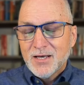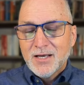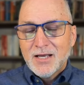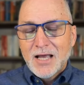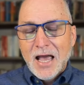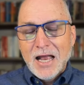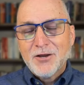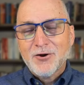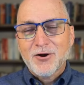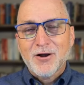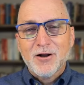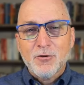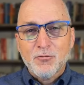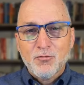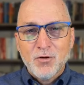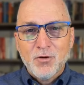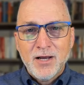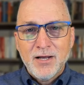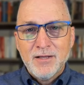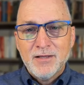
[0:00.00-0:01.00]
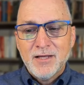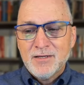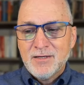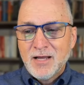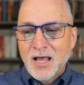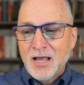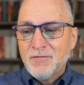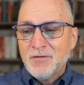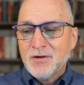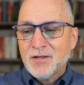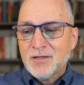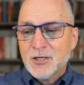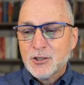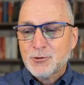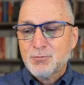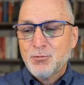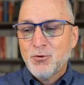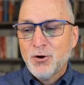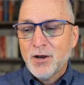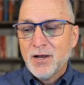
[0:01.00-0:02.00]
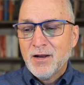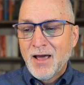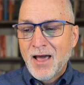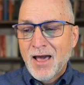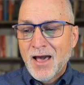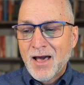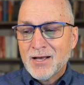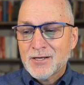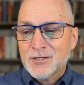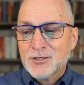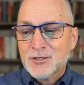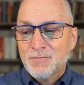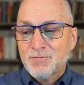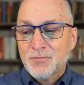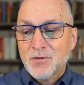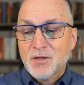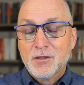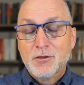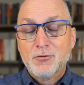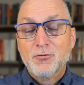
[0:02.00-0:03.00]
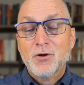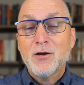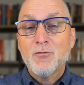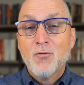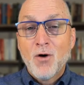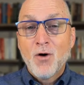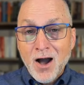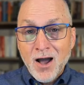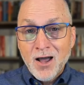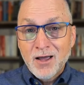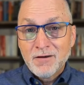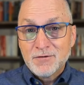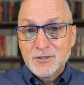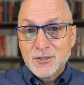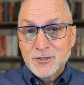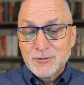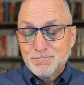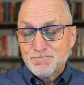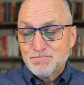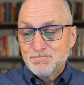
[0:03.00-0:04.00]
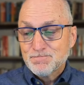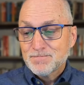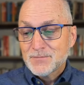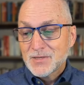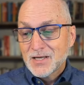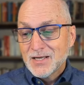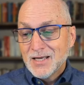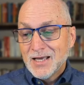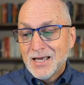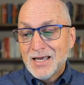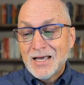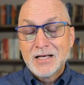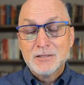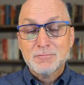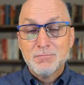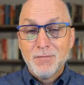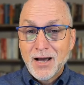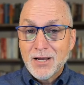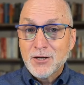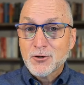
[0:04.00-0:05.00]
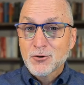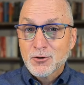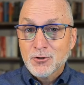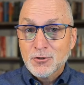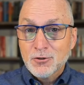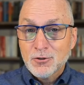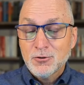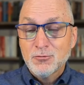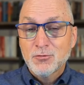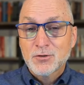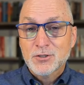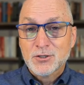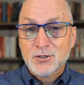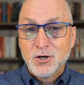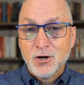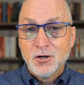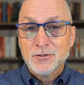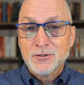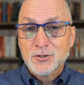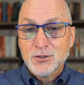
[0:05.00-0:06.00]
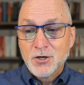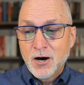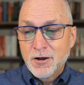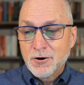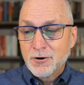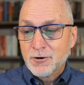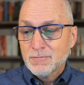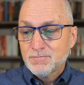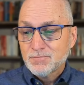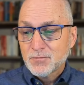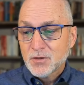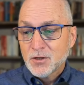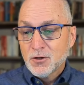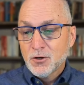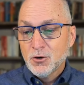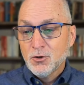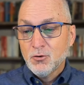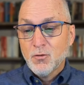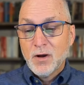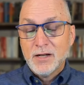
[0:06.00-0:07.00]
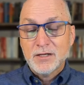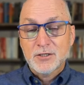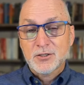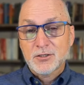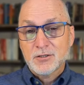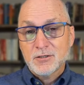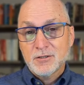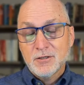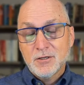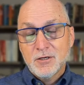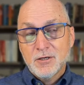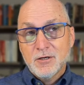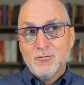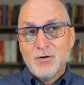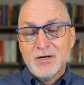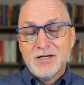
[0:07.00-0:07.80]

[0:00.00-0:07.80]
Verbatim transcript: And you're going to read that David at this point has three wives. He has Michal, who was Saul's daughter, who when